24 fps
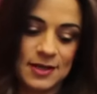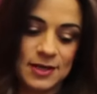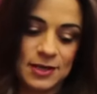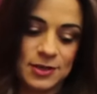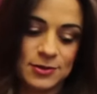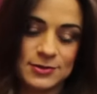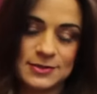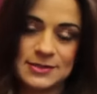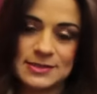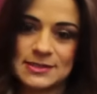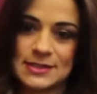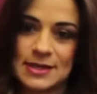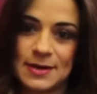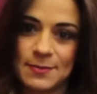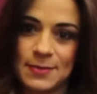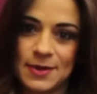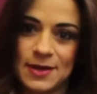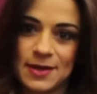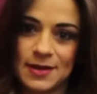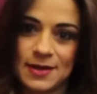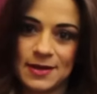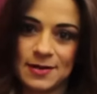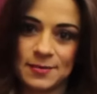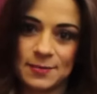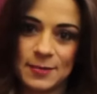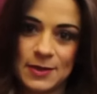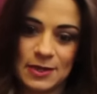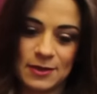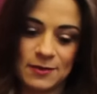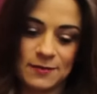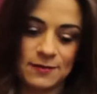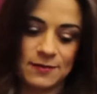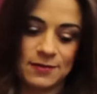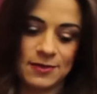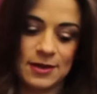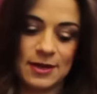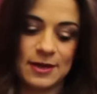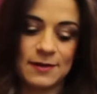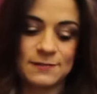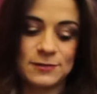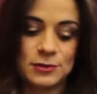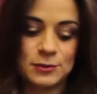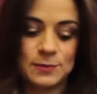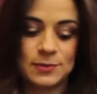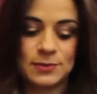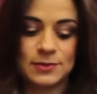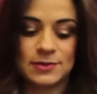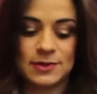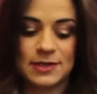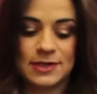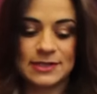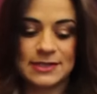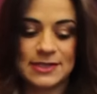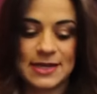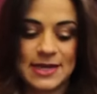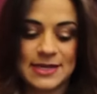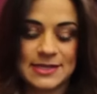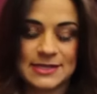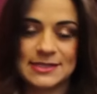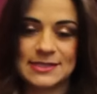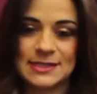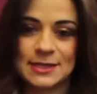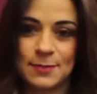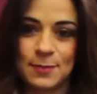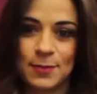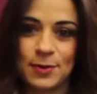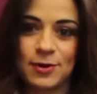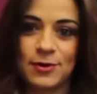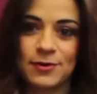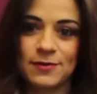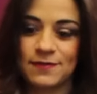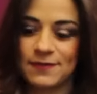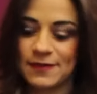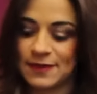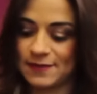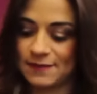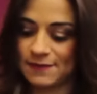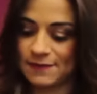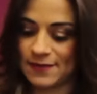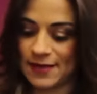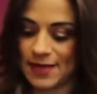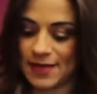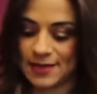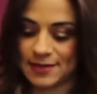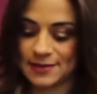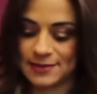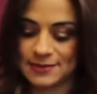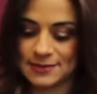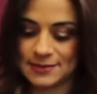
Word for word: your stomach or make you feel uncomfortable. It is a perfect fit.